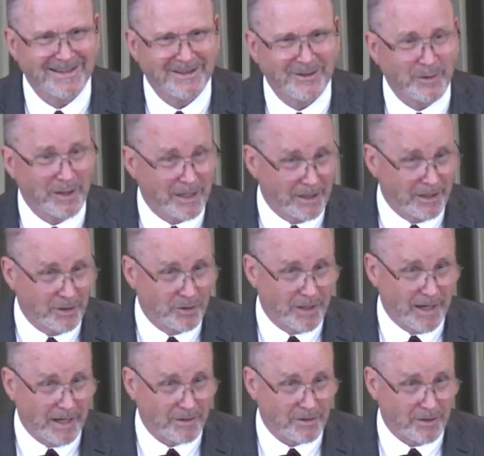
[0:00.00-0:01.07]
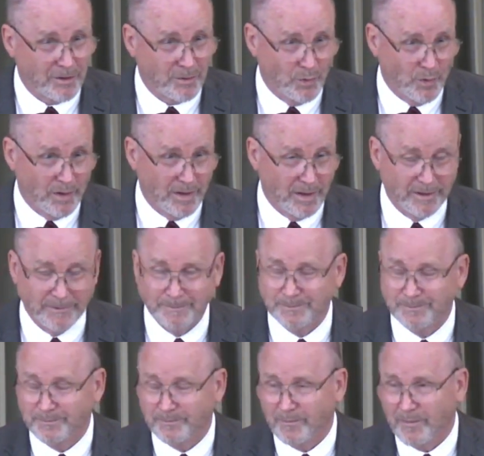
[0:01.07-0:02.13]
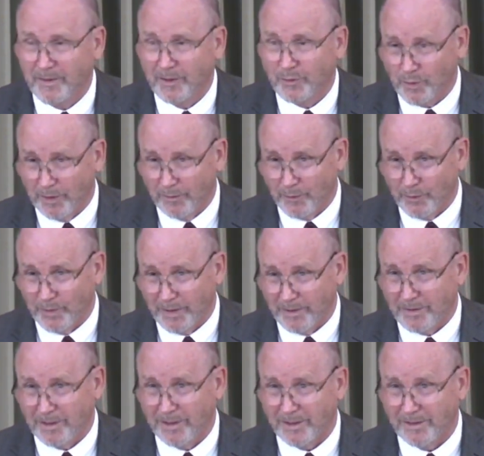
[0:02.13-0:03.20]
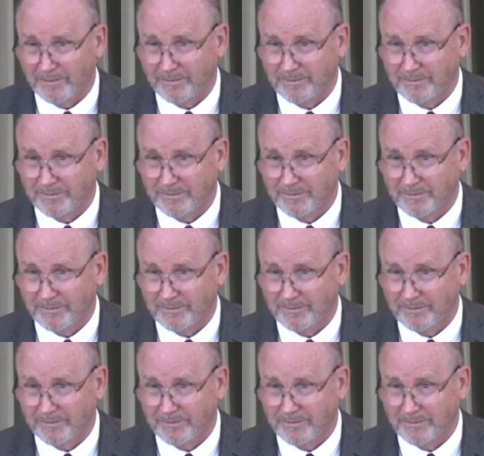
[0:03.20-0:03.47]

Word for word: to Ecclesiastes 1 12 through 18?